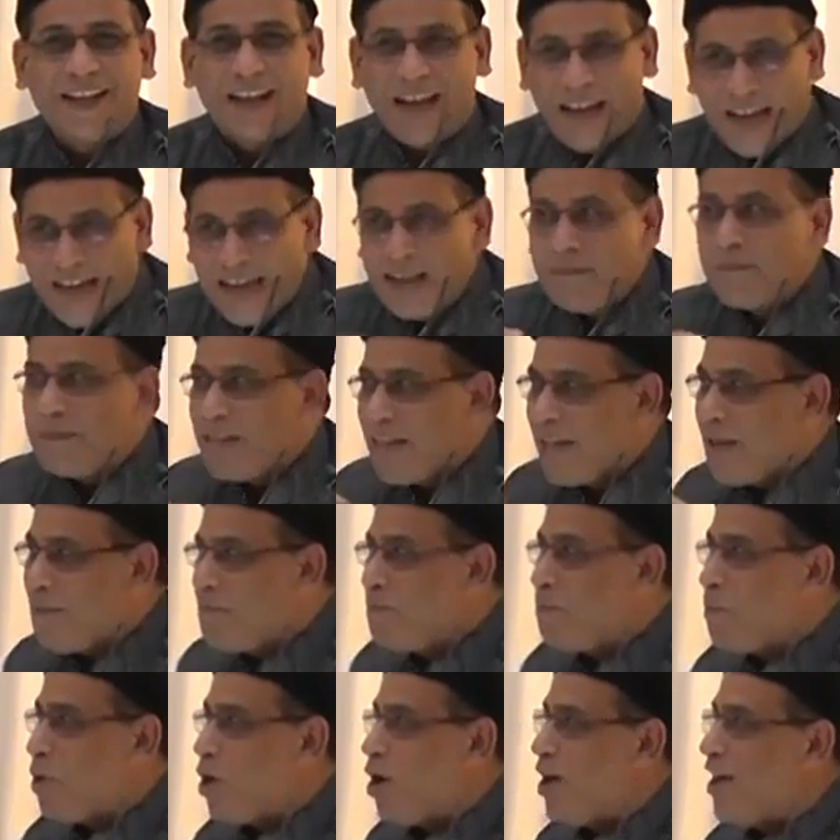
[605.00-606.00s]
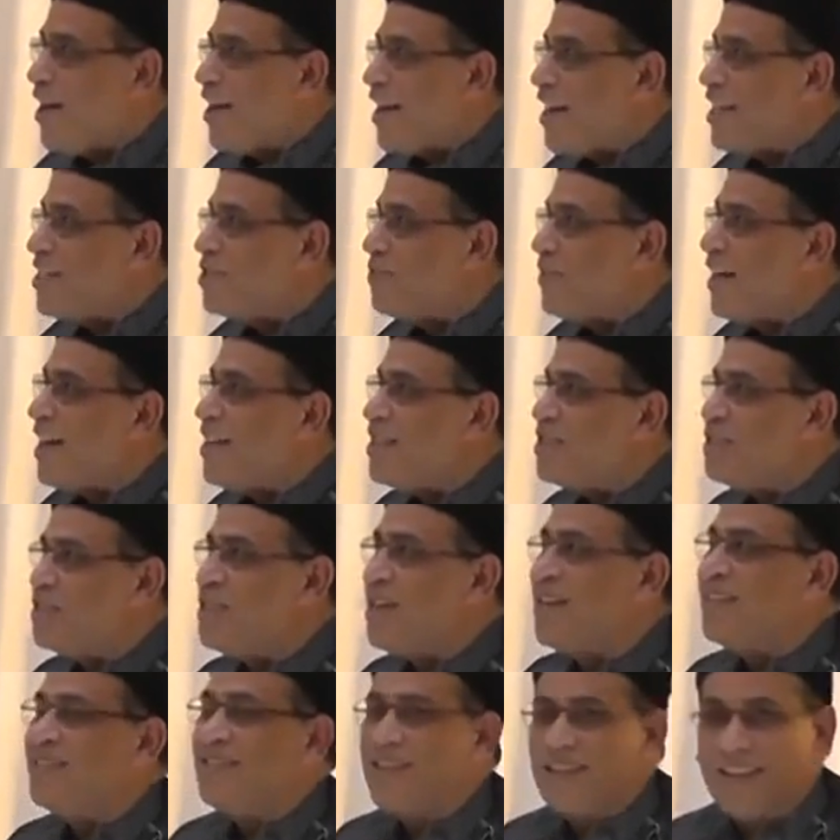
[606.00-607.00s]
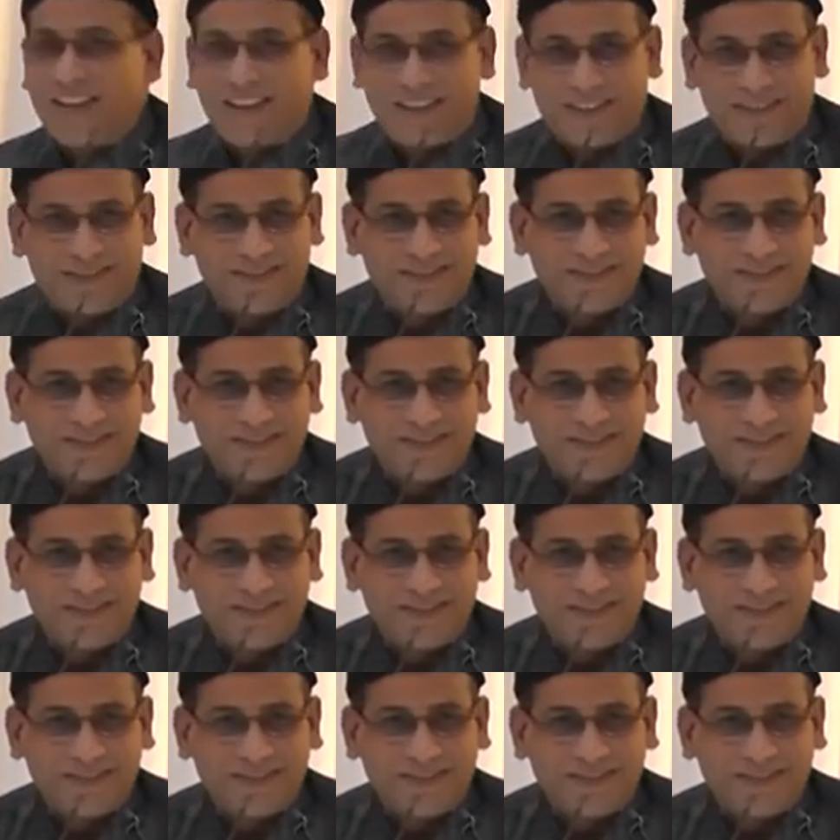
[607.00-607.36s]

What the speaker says: I am the employer as Vice-Chancellor,